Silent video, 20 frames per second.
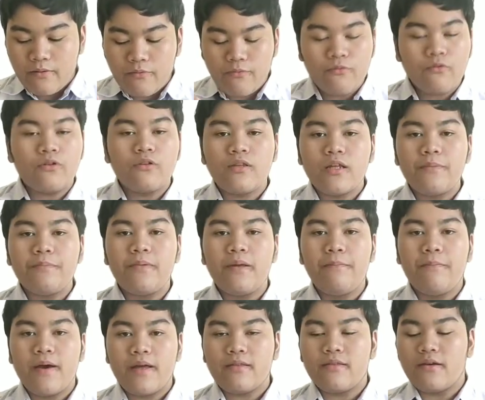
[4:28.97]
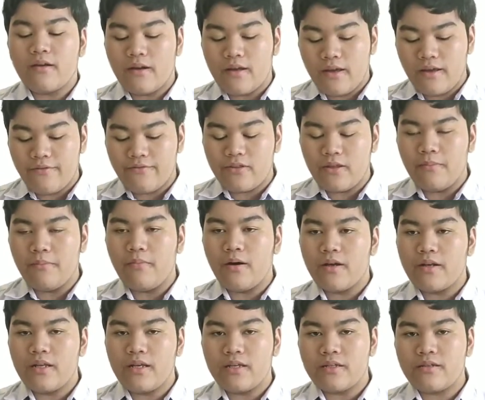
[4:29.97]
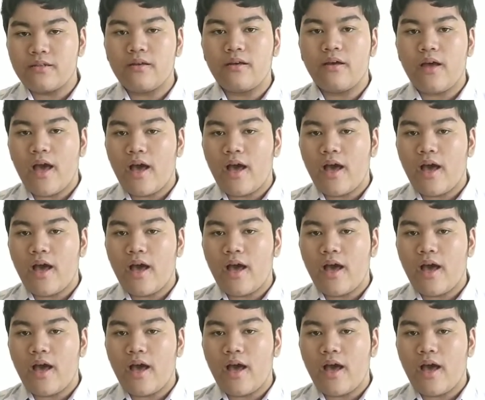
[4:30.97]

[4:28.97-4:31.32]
won't it be better if the money is